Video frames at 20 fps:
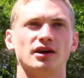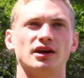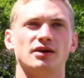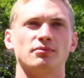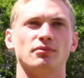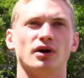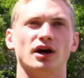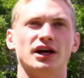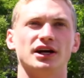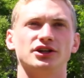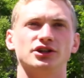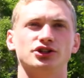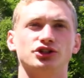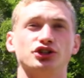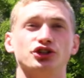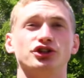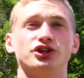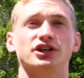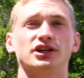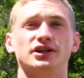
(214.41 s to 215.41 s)
in my
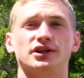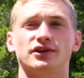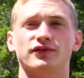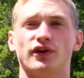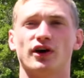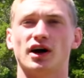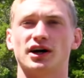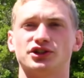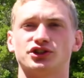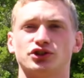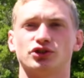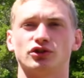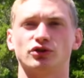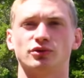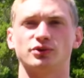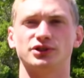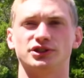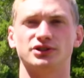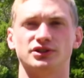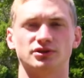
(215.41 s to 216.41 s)
junior year of high school
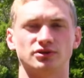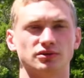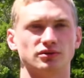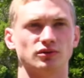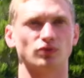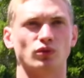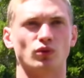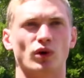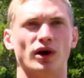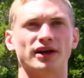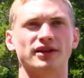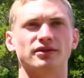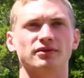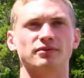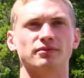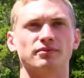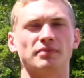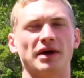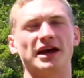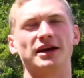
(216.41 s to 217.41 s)
was
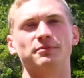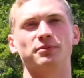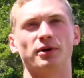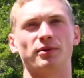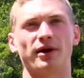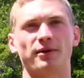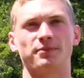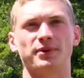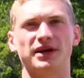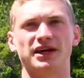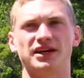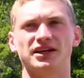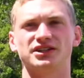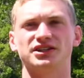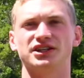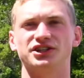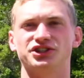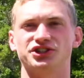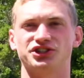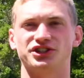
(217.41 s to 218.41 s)
one made by my PE
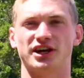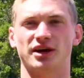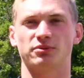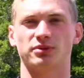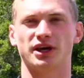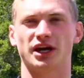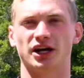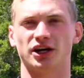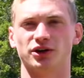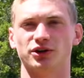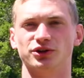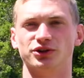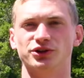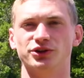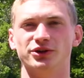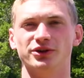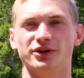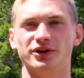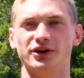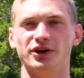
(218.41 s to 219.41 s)
teacher Sam Carroll, who
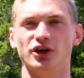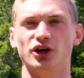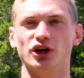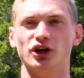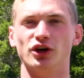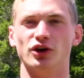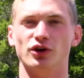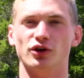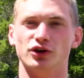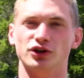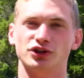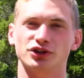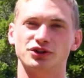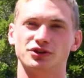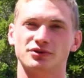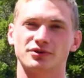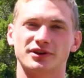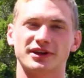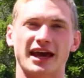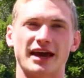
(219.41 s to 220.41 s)

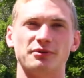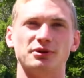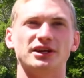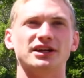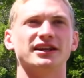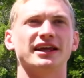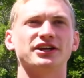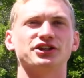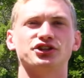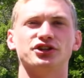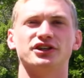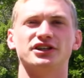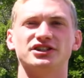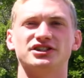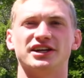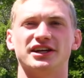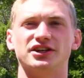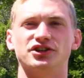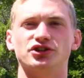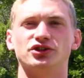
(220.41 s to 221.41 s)
came into the lecture and it
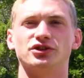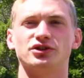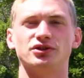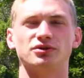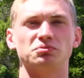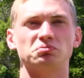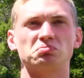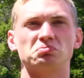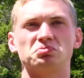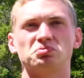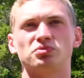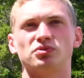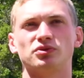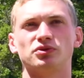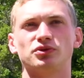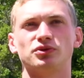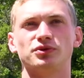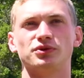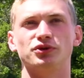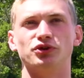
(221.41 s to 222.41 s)
said,
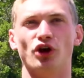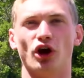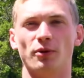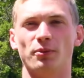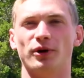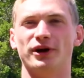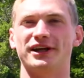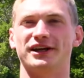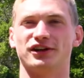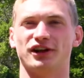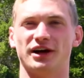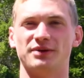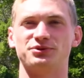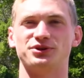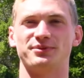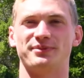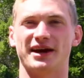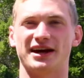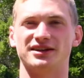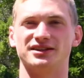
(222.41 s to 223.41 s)
nobody climbs
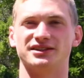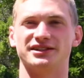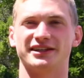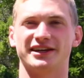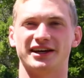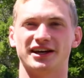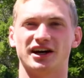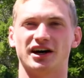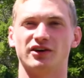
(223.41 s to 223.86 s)
a mountain to get